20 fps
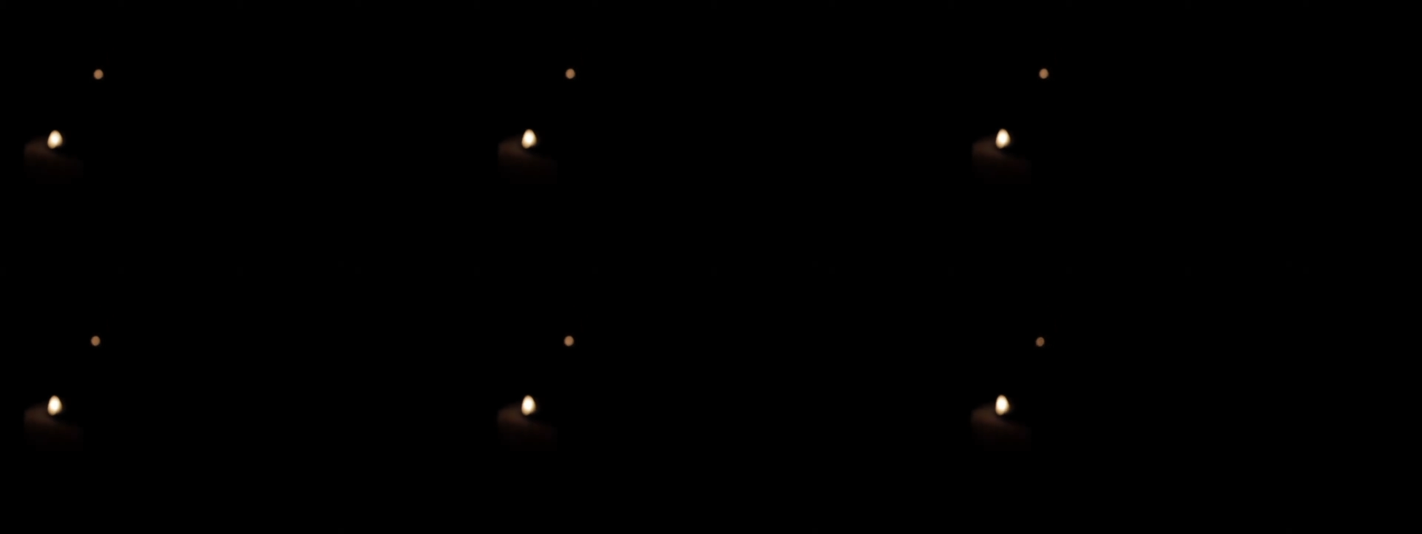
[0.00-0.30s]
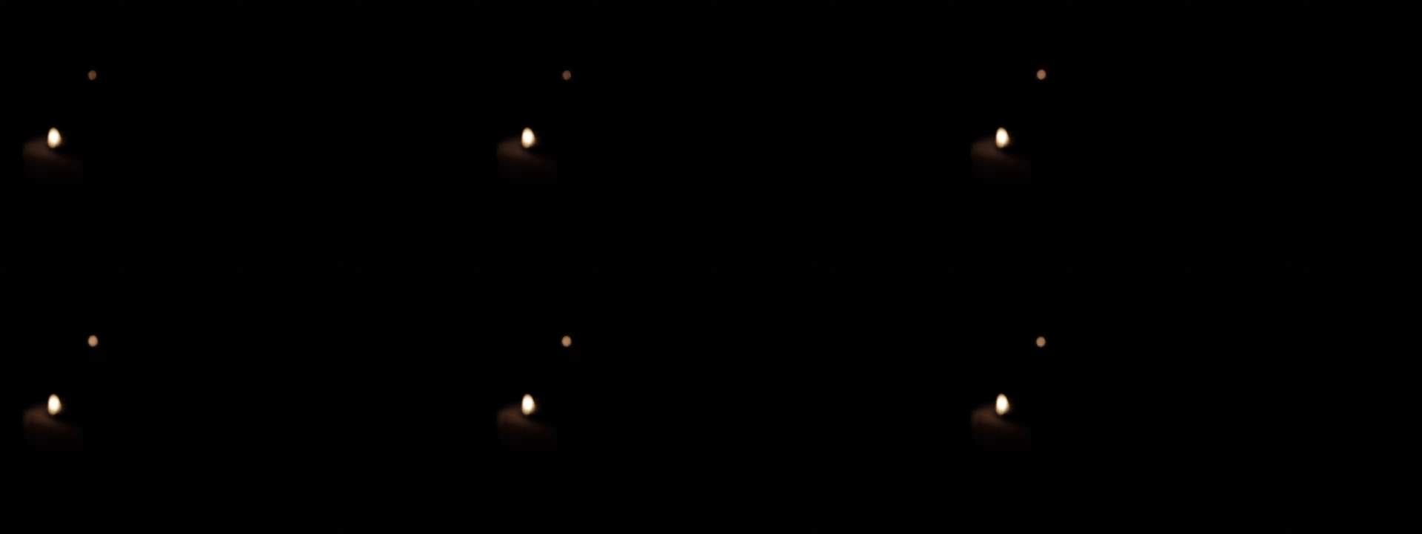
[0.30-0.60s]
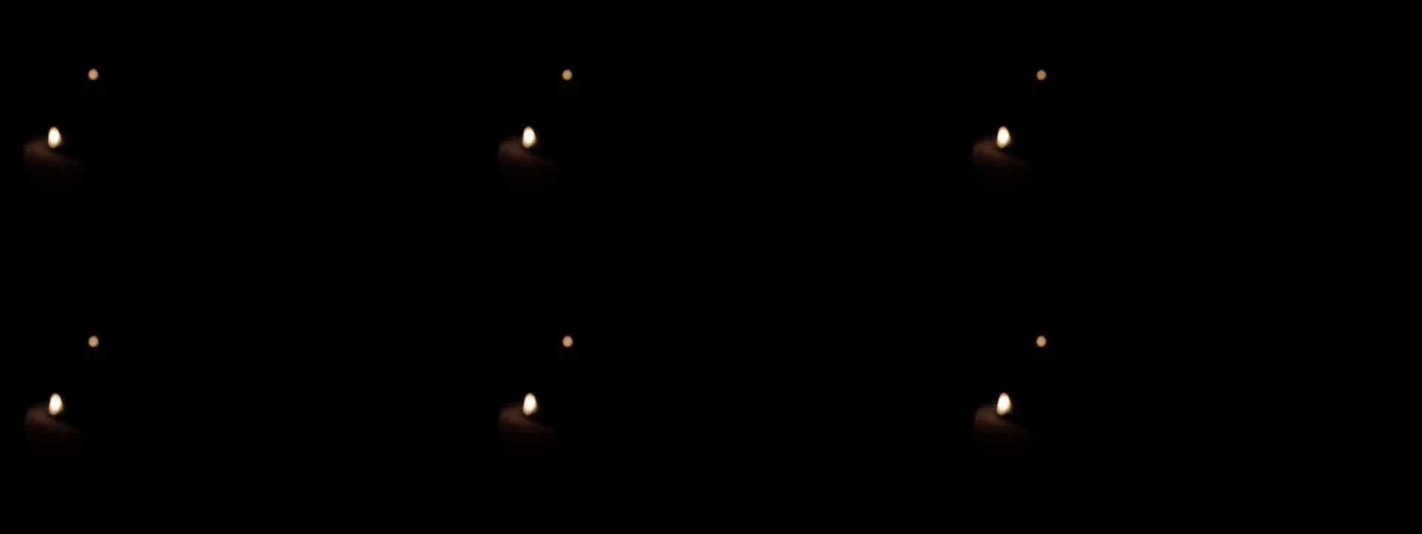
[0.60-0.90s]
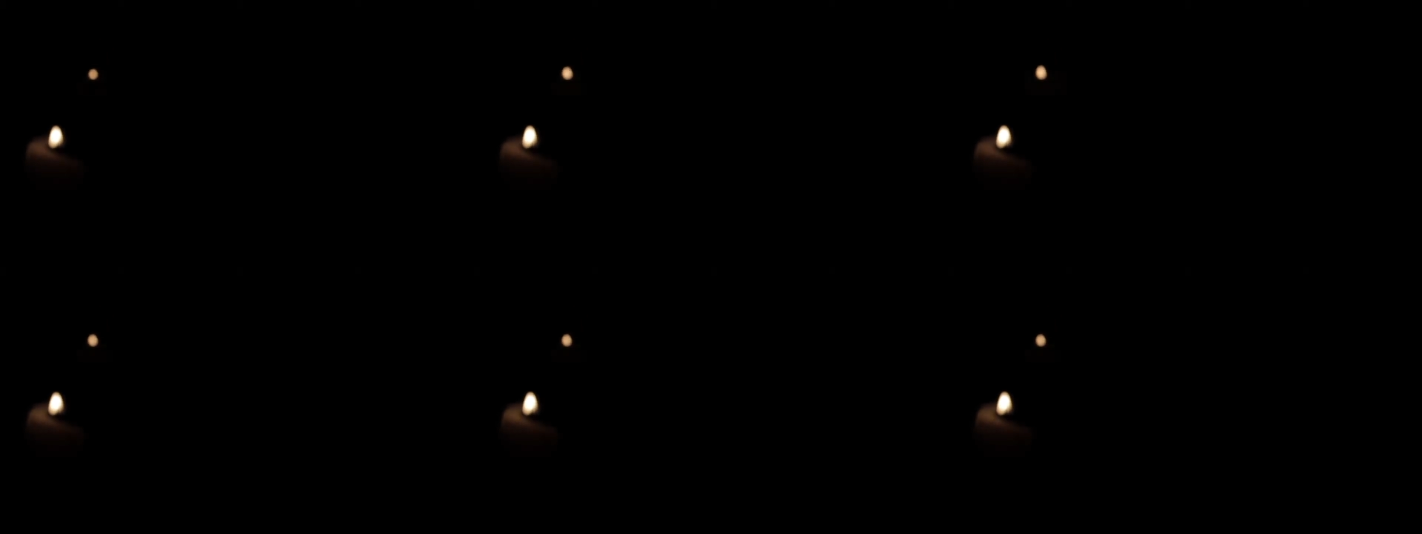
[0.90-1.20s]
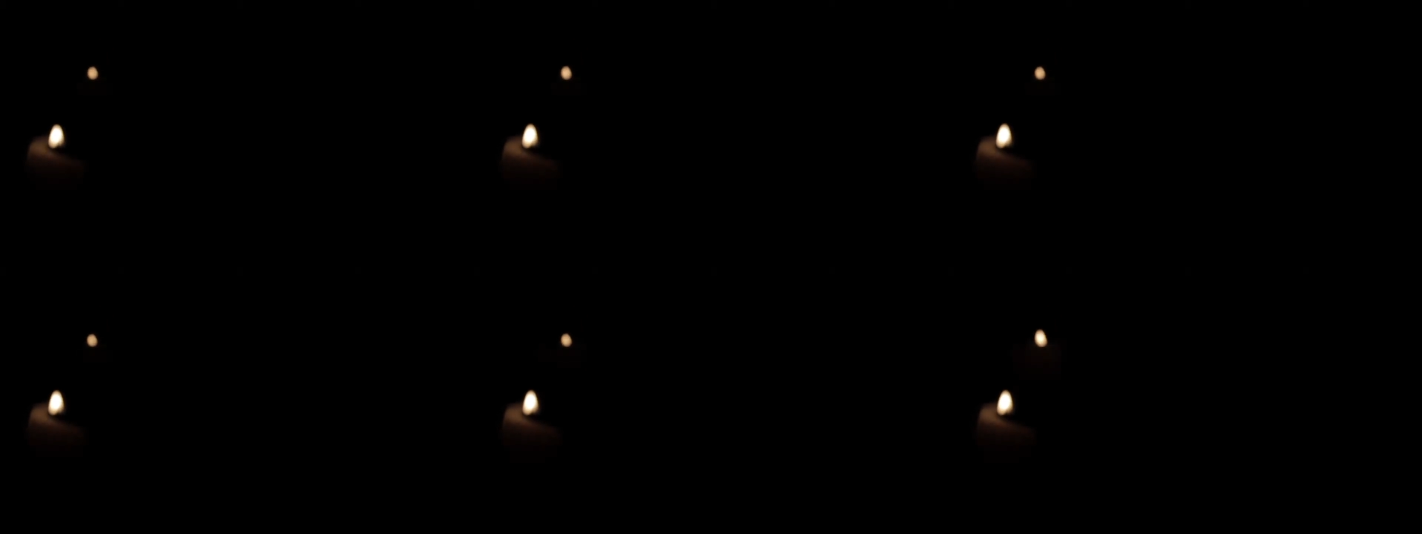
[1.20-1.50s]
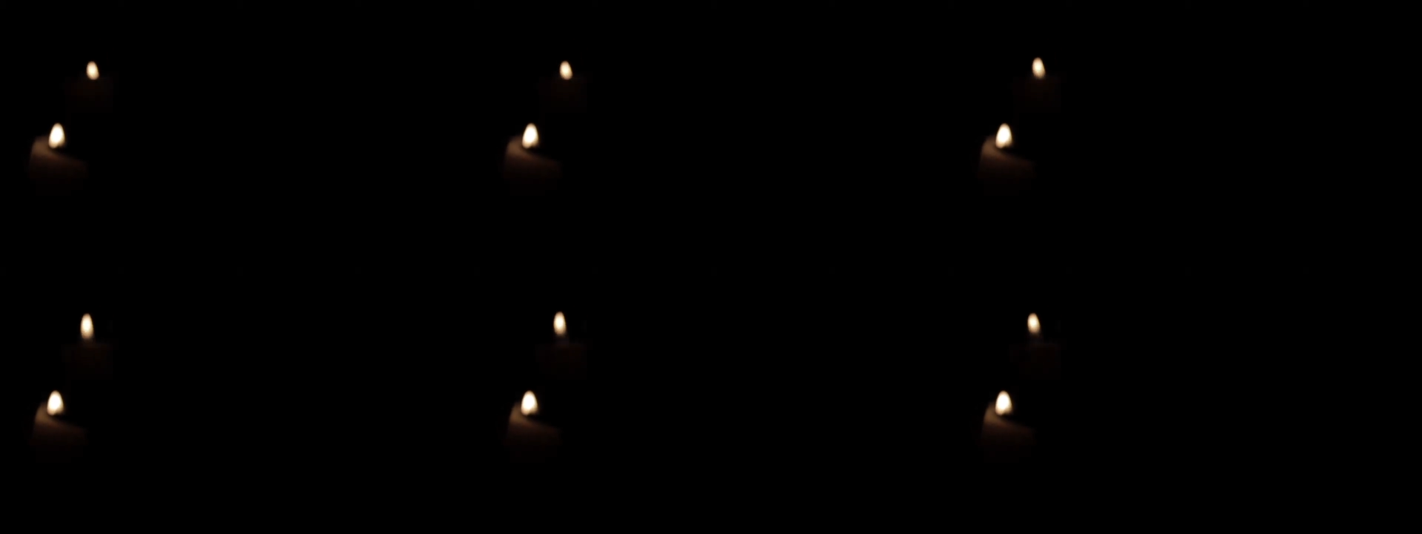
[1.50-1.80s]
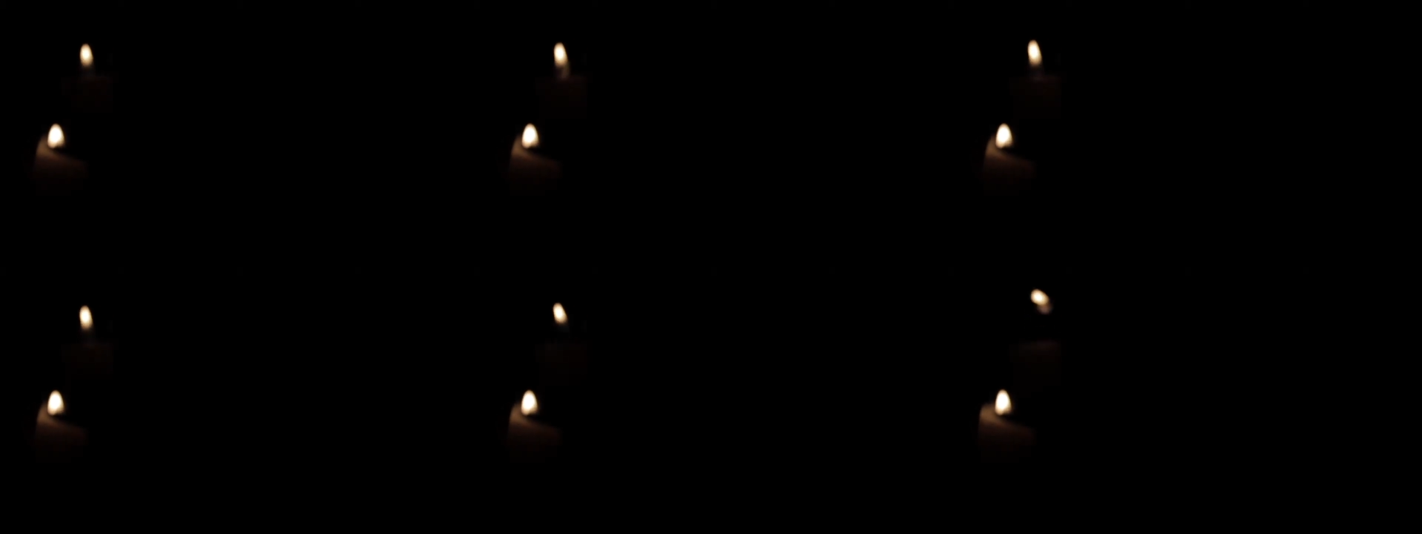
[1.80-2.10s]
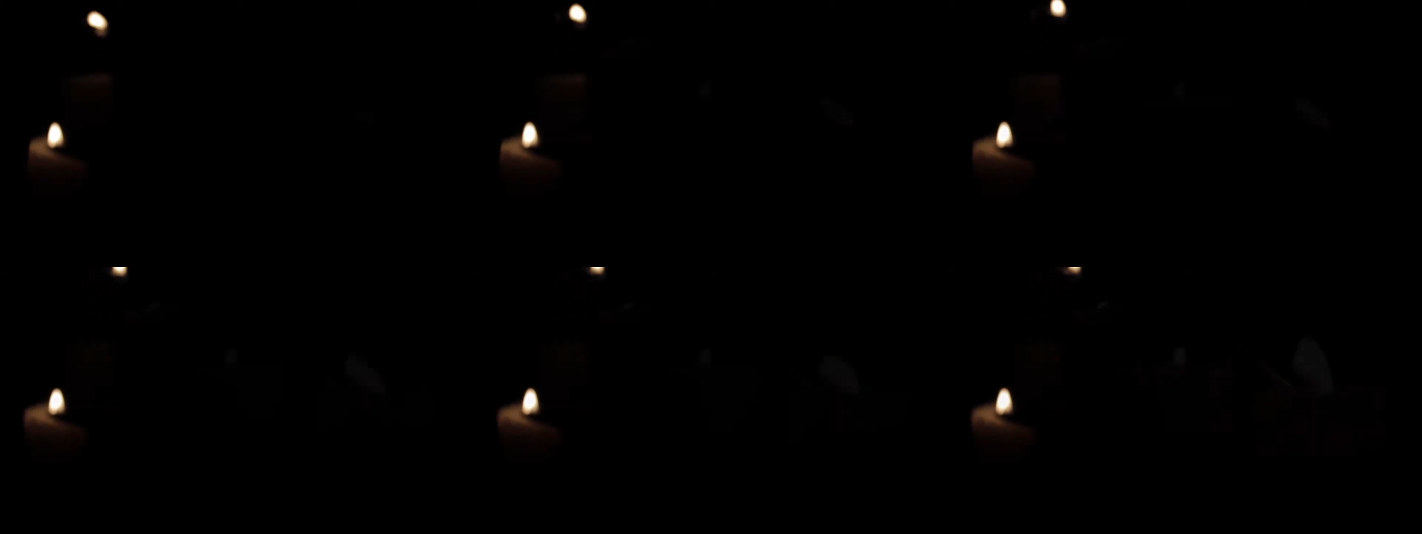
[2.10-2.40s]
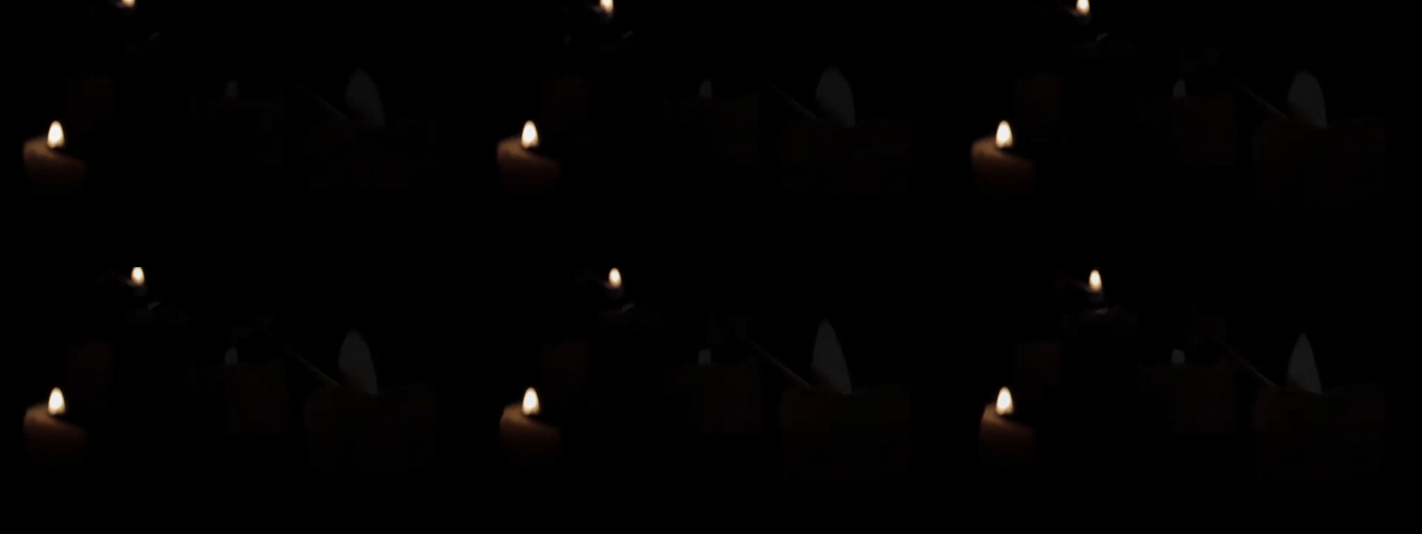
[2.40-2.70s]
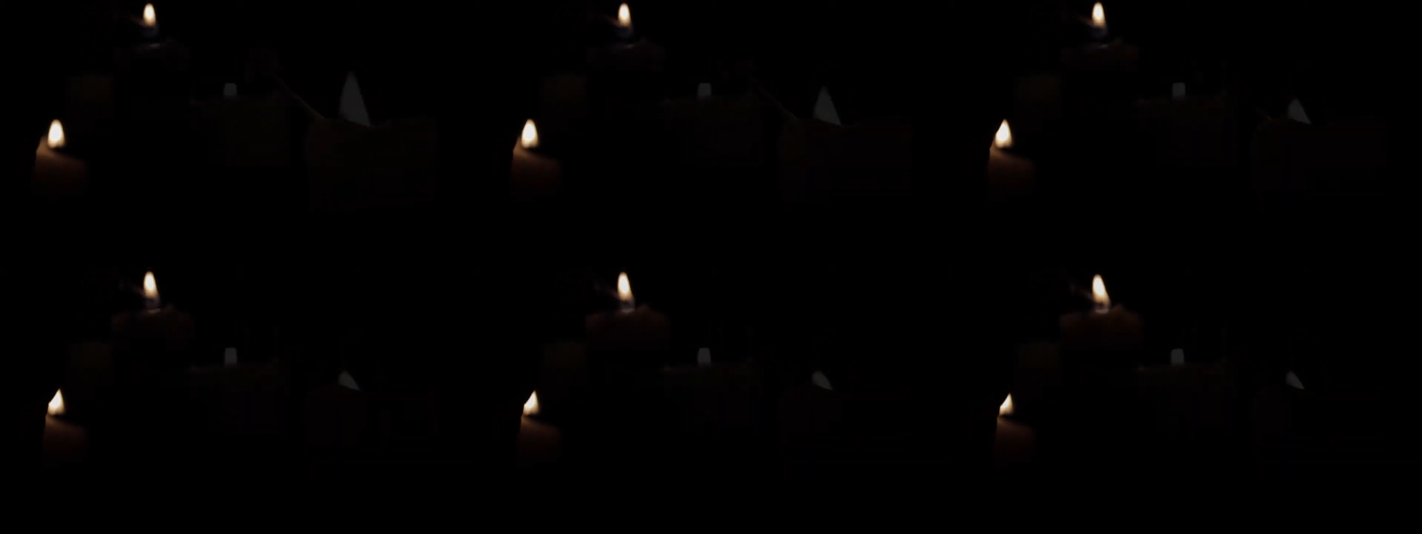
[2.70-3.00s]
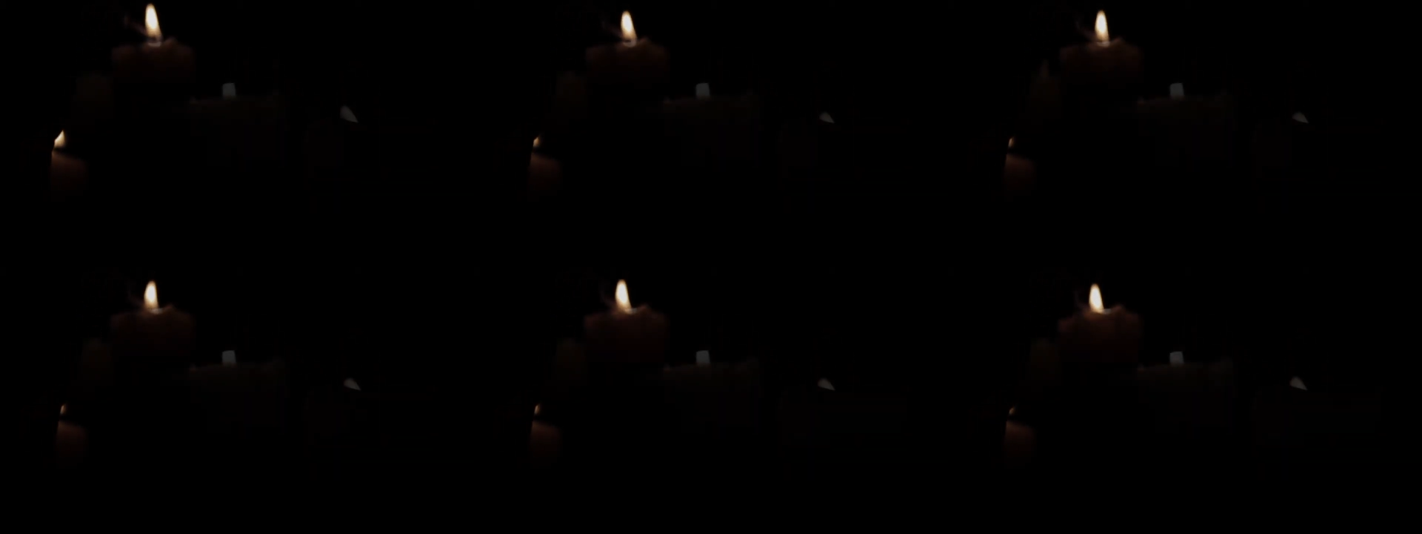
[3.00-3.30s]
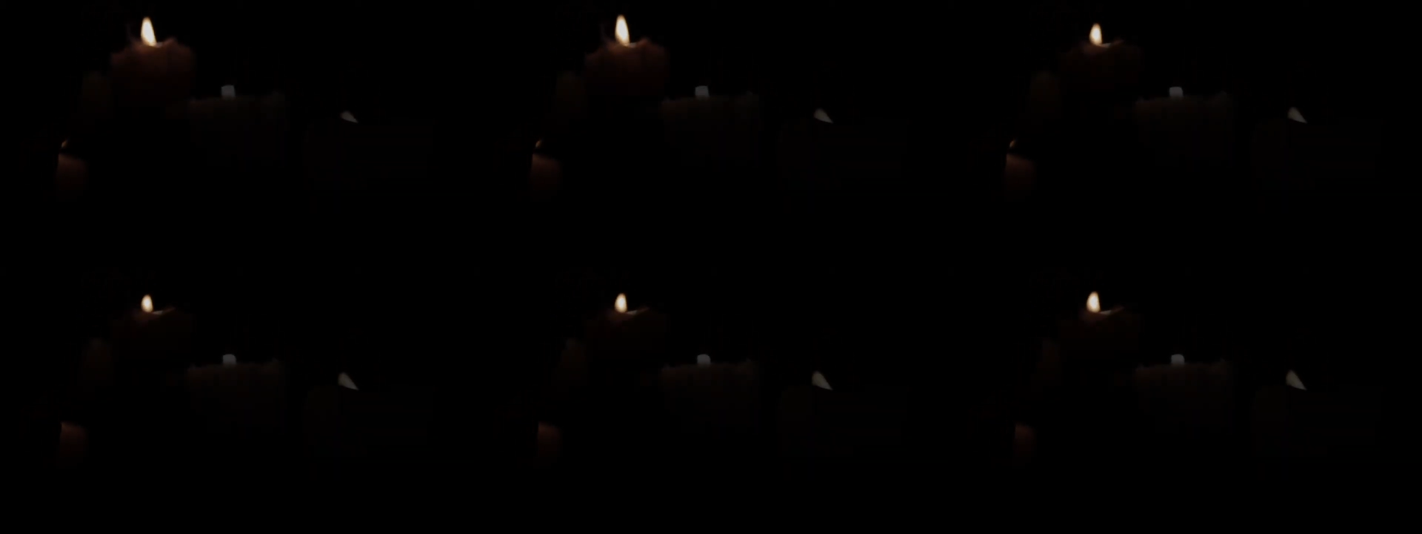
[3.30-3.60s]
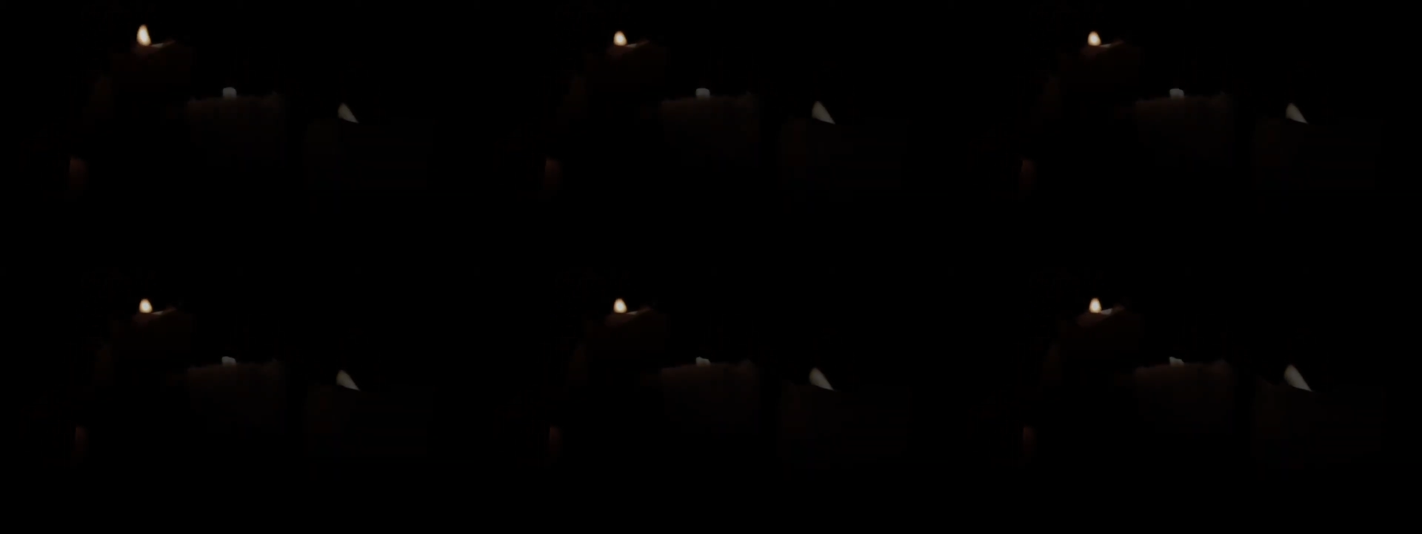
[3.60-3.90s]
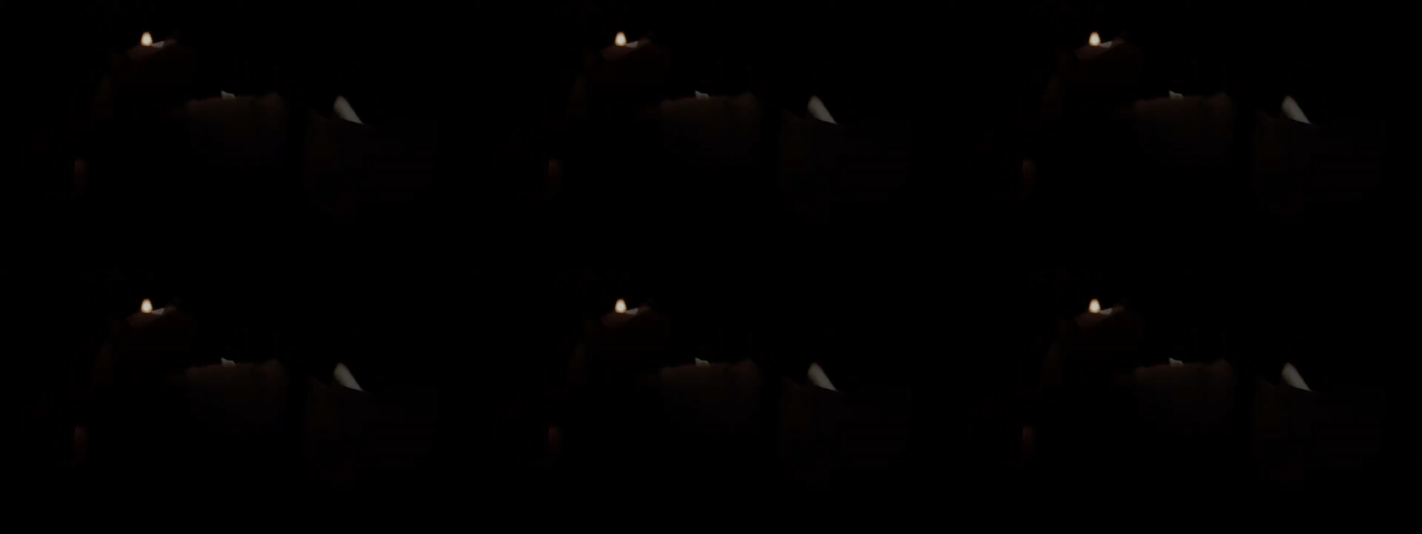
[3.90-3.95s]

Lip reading: Nobody's mouth can be seen.